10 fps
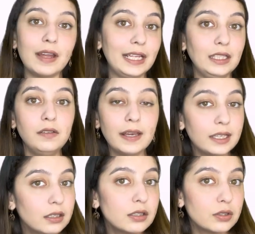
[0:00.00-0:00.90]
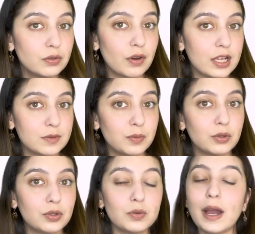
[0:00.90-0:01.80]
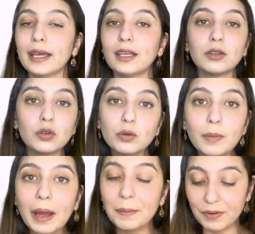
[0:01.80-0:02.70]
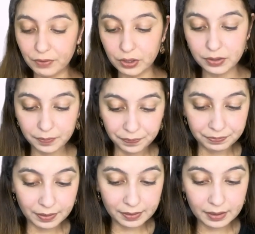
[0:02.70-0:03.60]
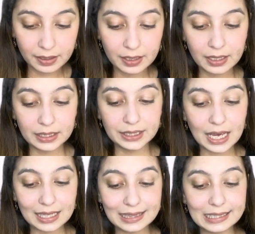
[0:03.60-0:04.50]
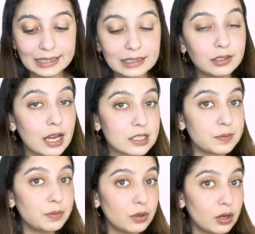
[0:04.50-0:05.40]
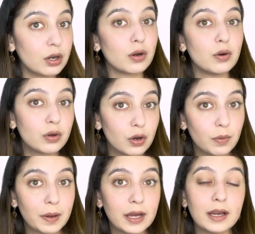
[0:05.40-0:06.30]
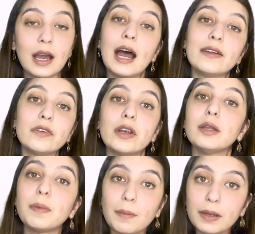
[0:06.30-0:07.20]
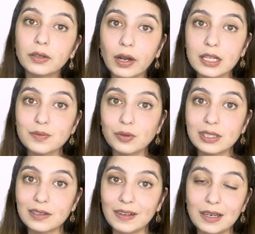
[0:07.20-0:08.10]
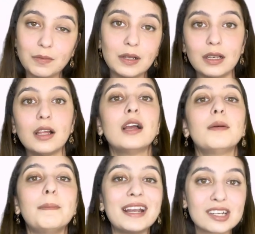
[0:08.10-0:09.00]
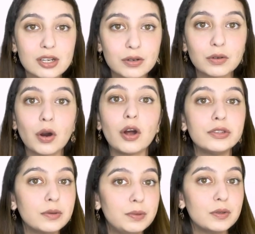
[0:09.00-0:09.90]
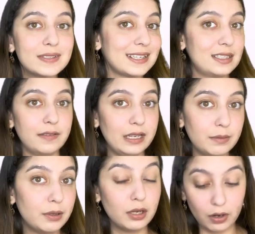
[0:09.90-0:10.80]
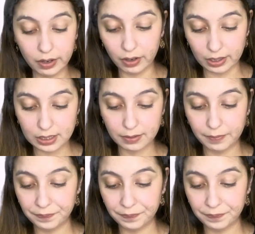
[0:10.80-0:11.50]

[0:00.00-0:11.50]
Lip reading: any vehicle to transport to, I can go by my foot? Y a-t-il des transports en commun? Are there any public transports available? Metro or the bus is available or not?